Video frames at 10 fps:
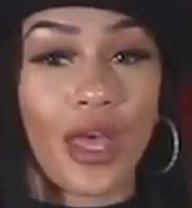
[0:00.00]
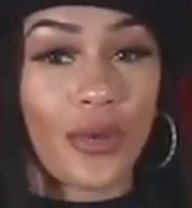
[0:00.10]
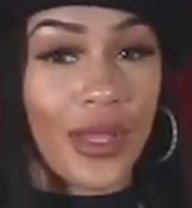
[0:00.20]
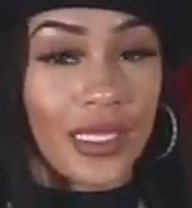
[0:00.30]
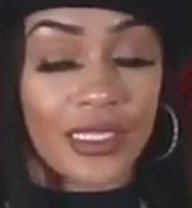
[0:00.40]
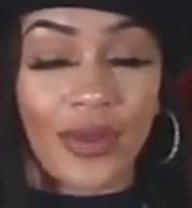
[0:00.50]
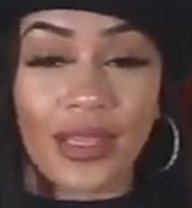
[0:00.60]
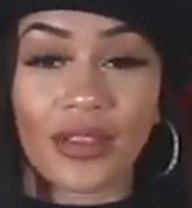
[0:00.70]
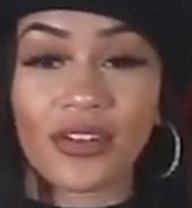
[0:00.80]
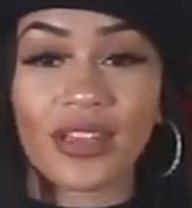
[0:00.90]
Okay, so I
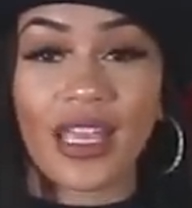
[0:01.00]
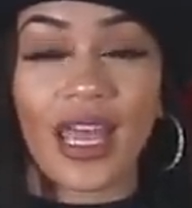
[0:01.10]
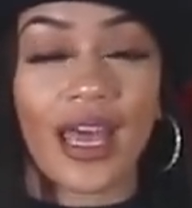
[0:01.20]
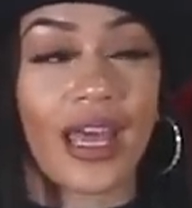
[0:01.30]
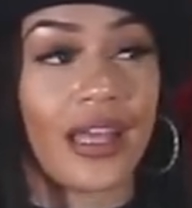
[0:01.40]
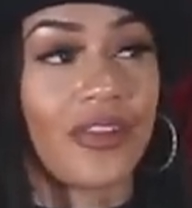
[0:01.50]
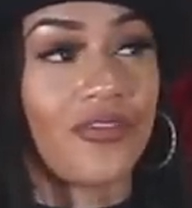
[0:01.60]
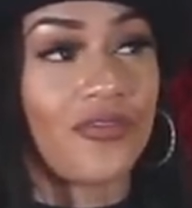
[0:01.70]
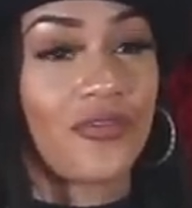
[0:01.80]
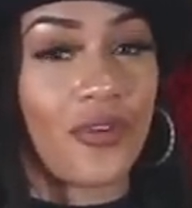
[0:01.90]
literally had
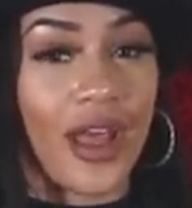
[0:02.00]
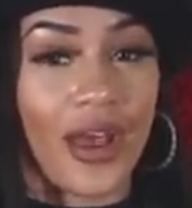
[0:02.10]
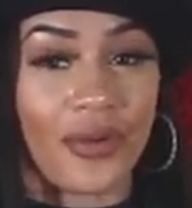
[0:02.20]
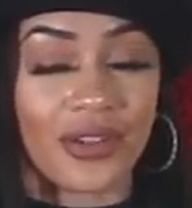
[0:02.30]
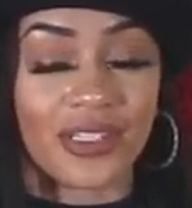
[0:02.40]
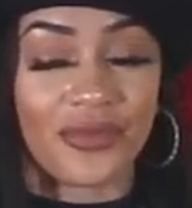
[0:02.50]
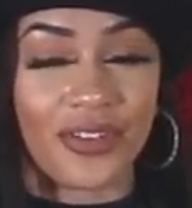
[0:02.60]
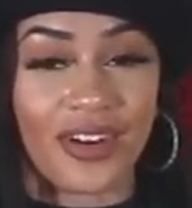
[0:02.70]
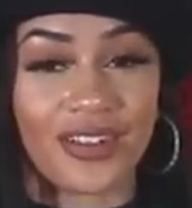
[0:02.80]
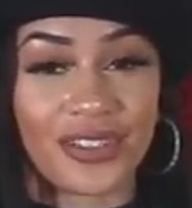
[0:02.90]
4 hours of
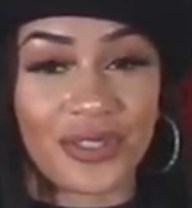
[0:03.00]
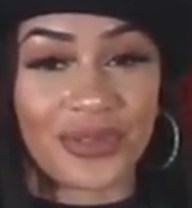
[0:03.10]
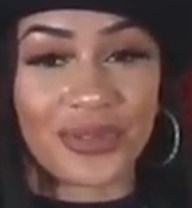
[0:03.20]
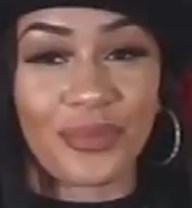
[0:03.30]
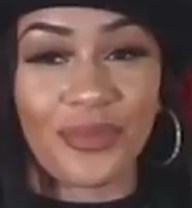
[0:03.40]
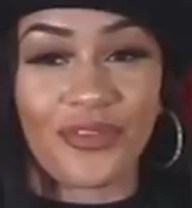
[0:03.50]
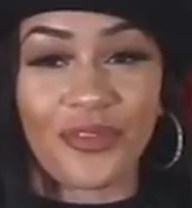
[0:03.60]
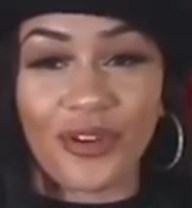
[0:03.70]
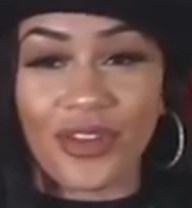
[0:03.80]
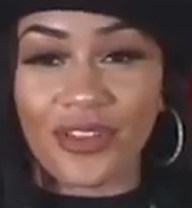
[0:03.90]
rehearsal
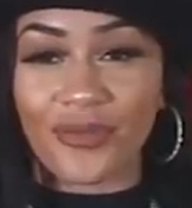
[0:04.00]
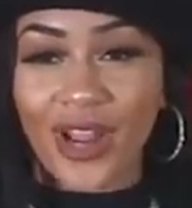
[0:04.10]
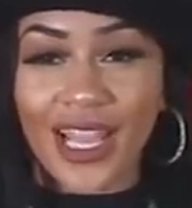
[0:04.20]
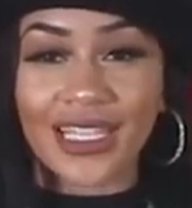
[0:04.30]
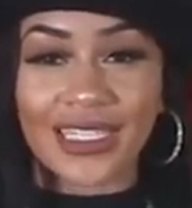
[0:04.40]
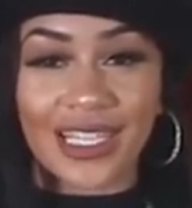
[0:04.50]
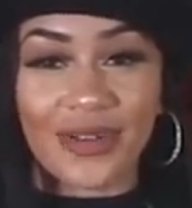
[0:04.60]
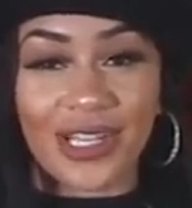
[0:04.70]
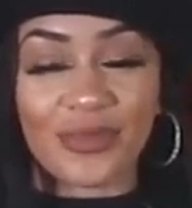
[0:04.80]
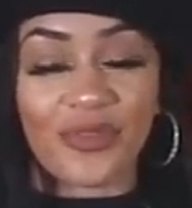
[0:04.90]
before the Ryan
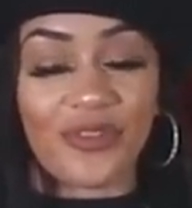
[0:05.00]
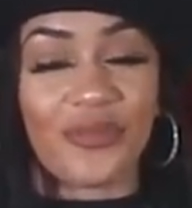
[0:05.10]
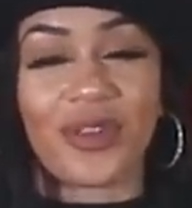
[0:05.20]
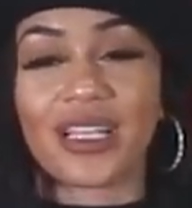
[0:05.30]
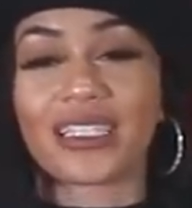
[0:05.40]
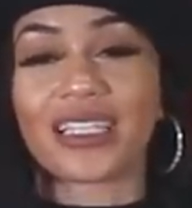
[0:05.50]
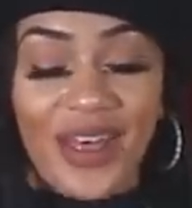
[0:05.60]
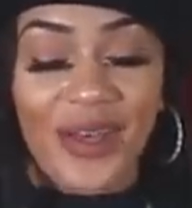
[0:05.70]
Seacrest performance.